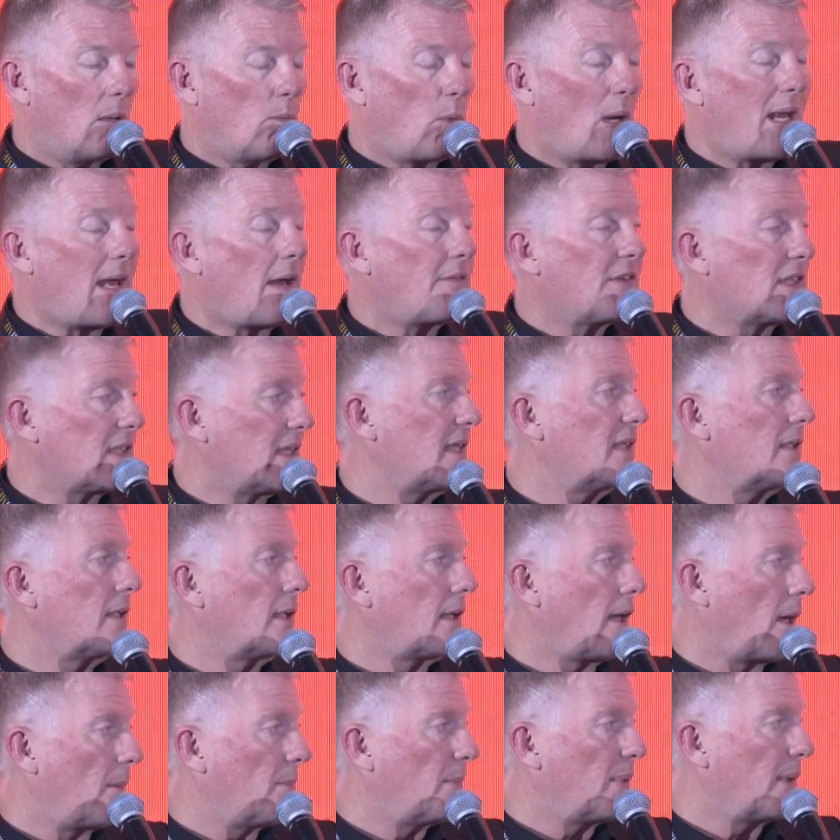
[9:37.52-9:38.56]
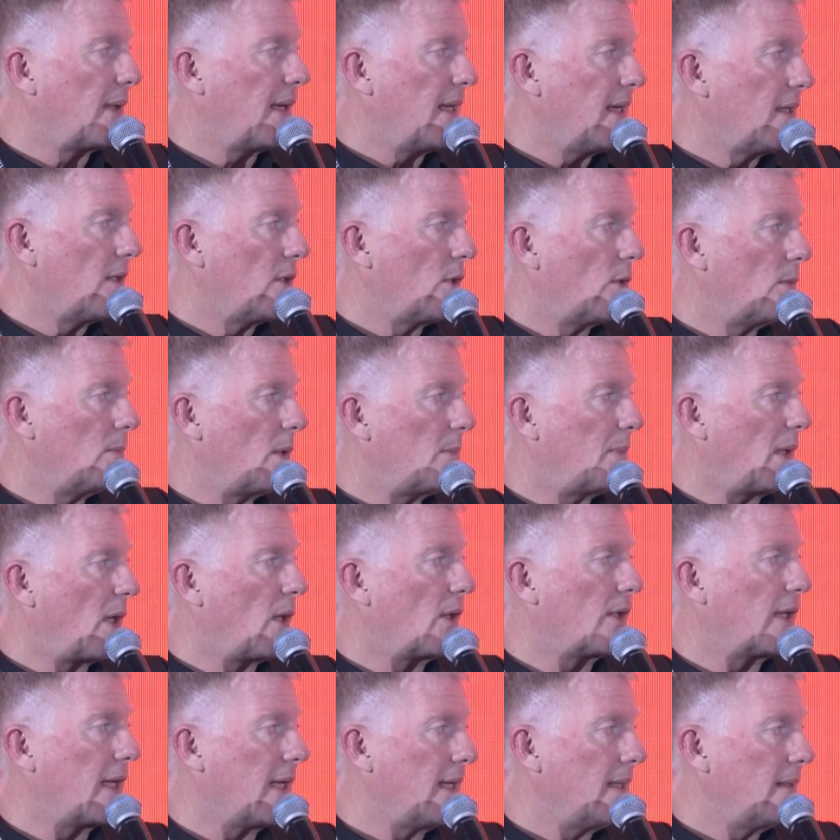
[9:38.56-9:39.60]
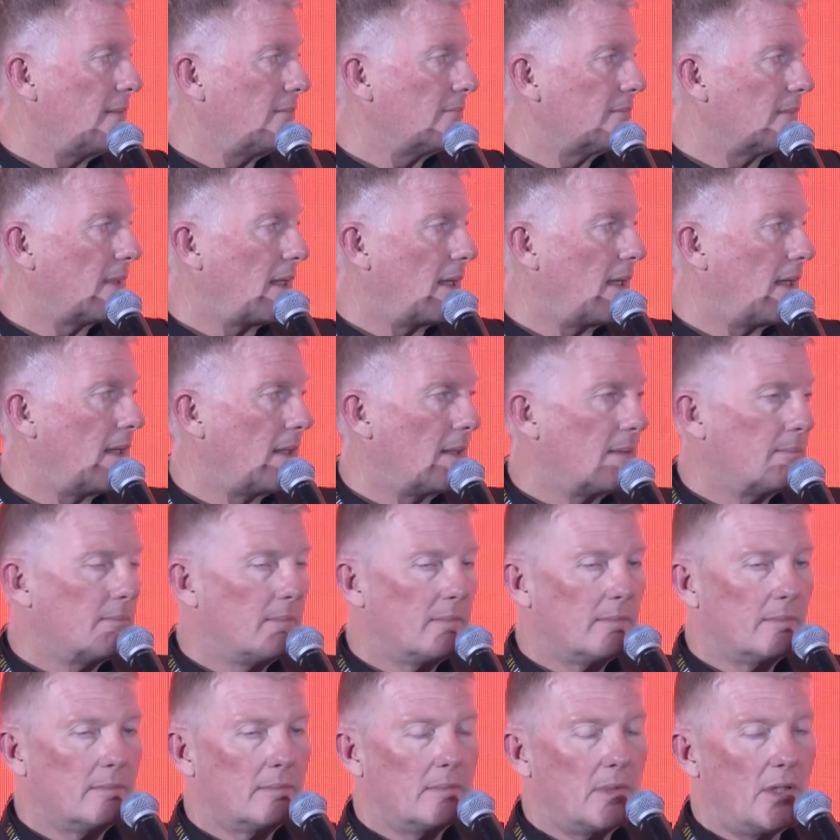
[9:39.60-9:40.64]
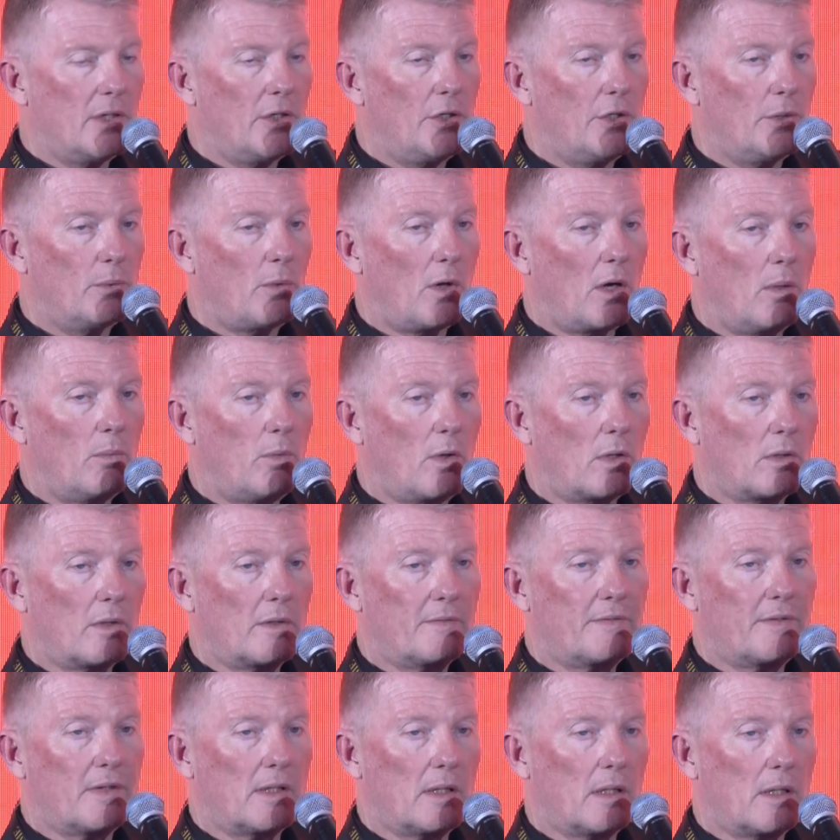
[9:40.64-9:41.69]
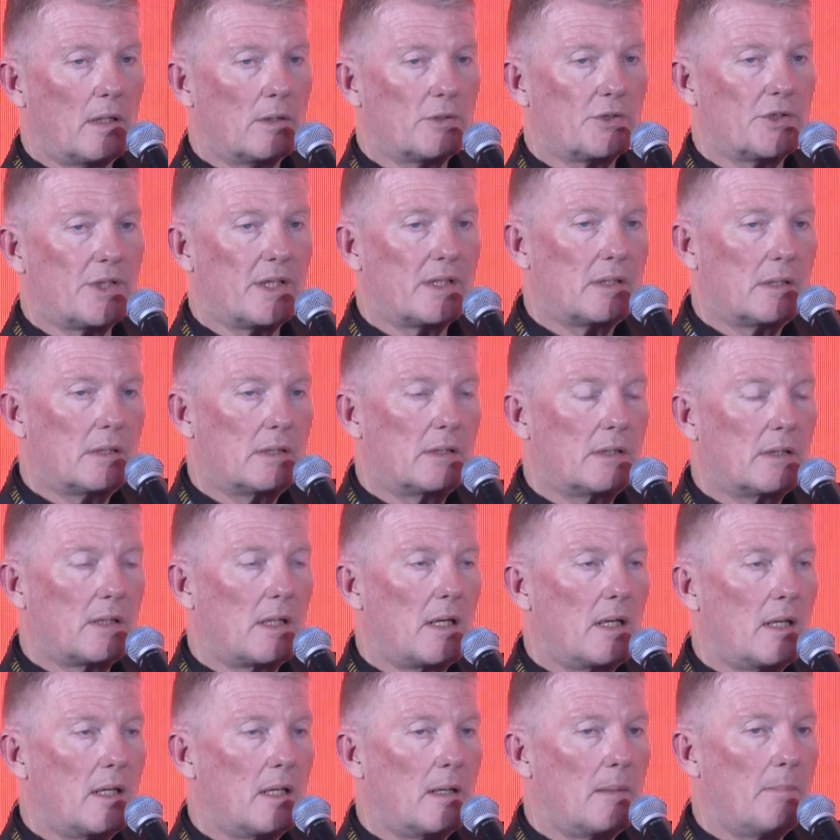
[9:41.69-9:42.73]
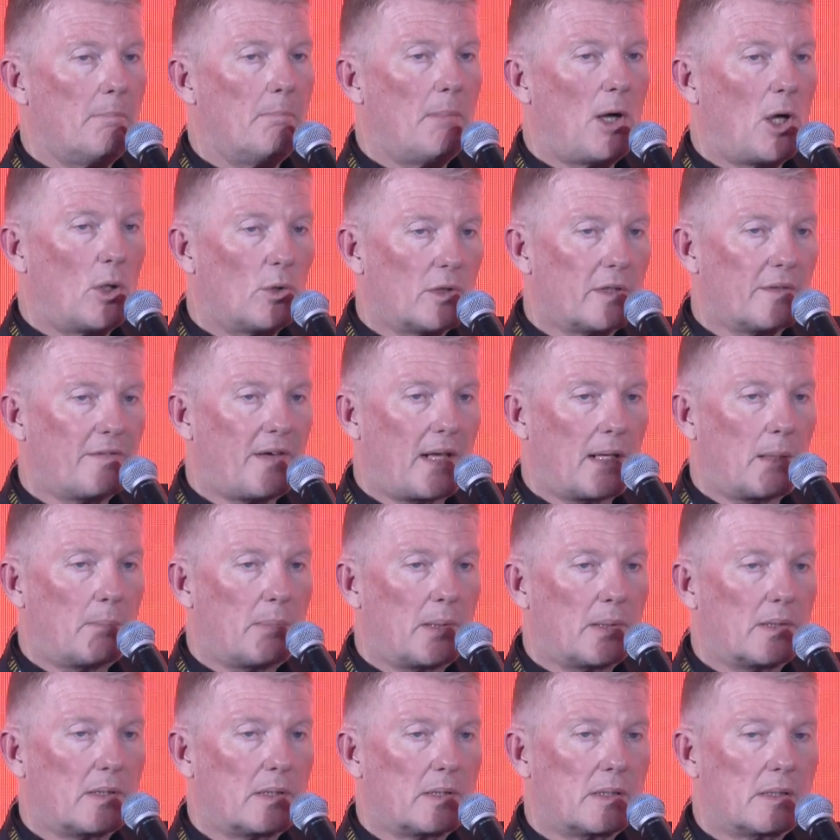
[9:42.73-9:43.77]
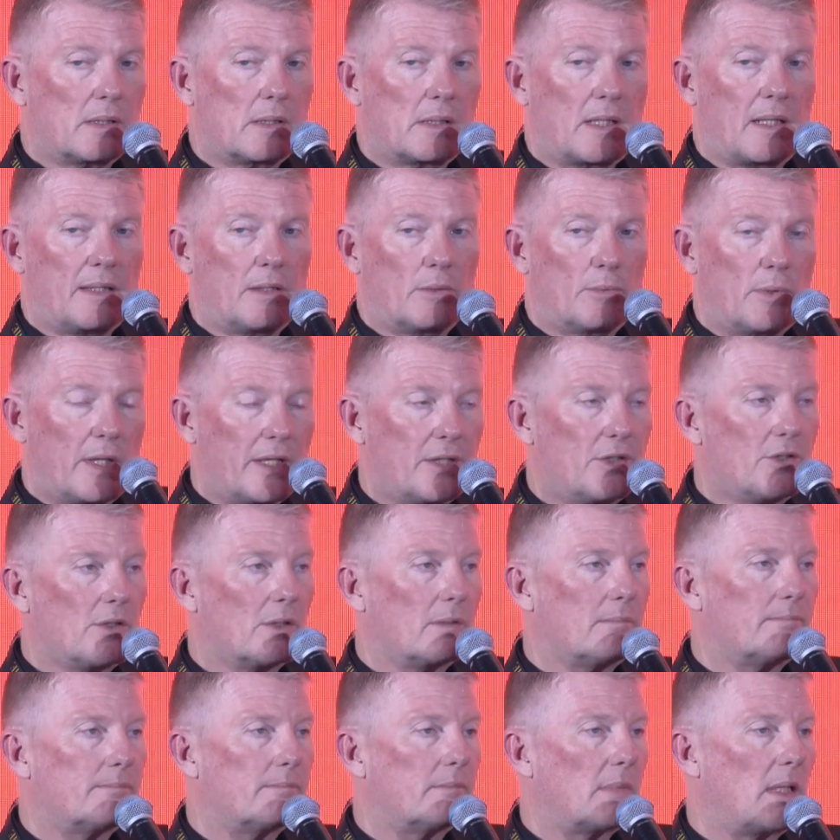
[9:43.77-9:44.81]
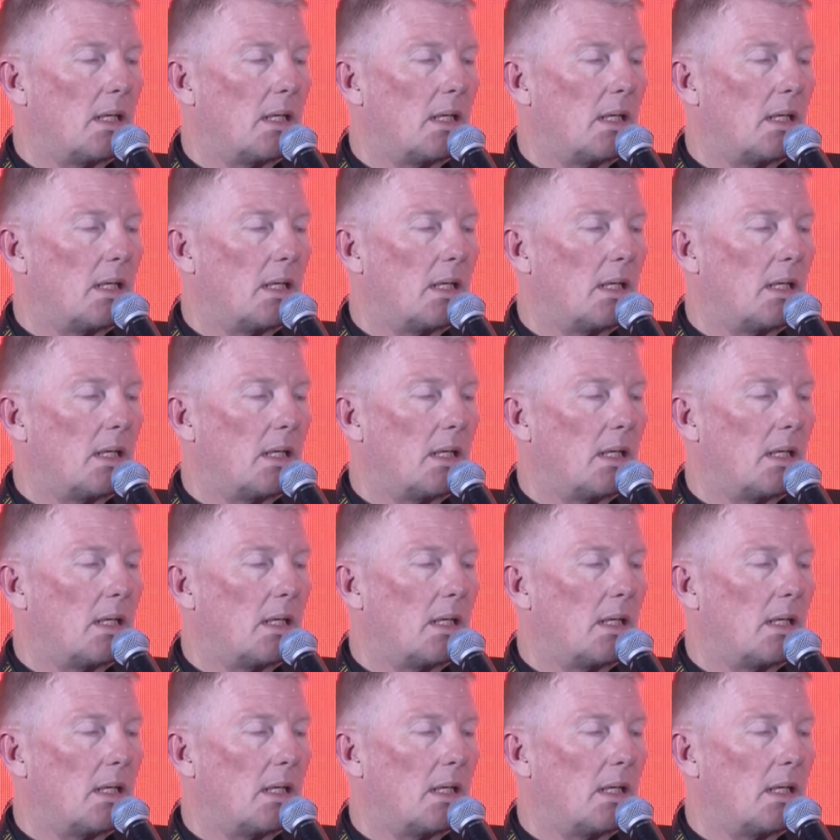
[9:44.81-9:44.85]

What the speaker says: have a sister company called Mabani, who are one of the largest mall developers in the region.